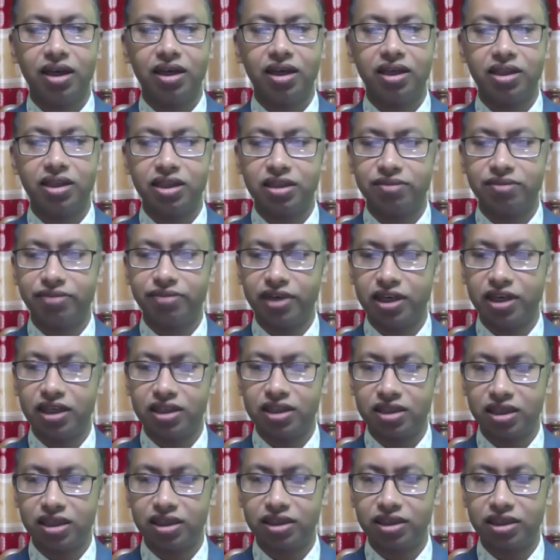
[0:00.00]
It is very
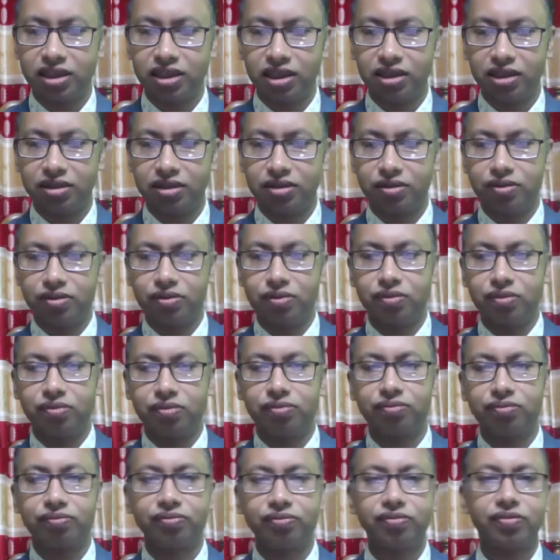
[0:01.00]
essential to
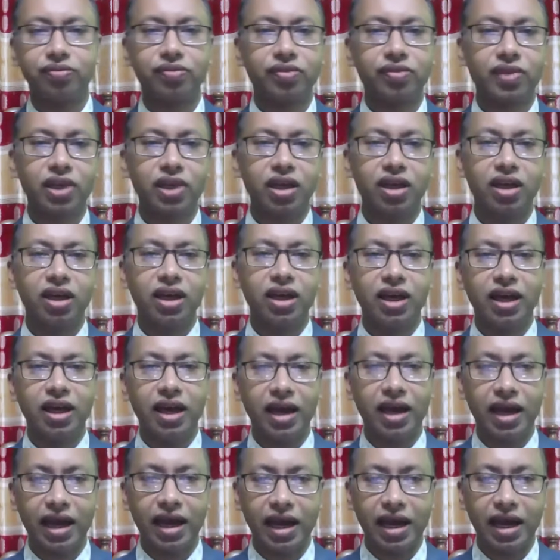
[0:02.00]

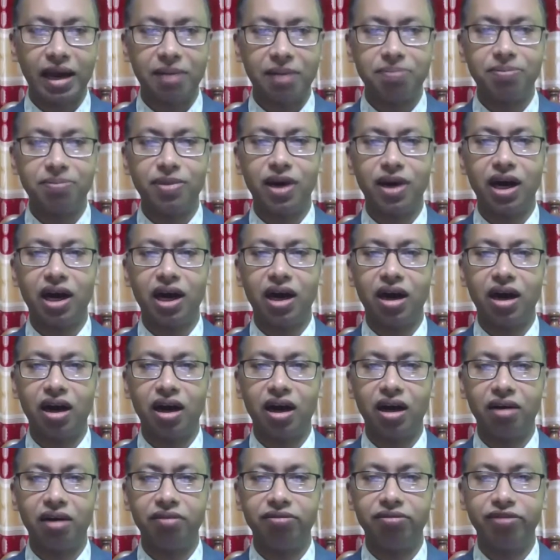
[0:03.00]
have
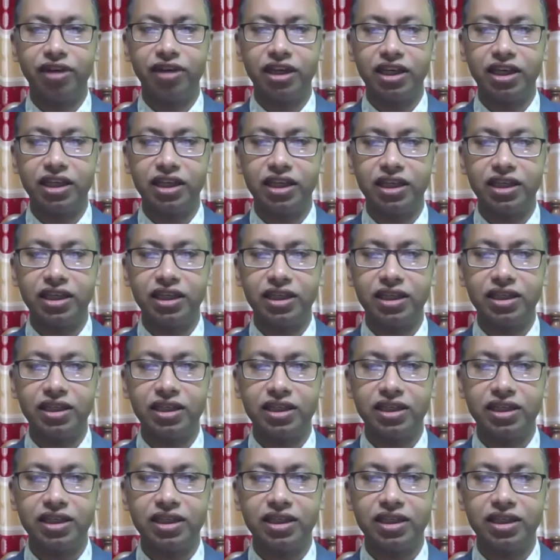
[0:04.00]
a very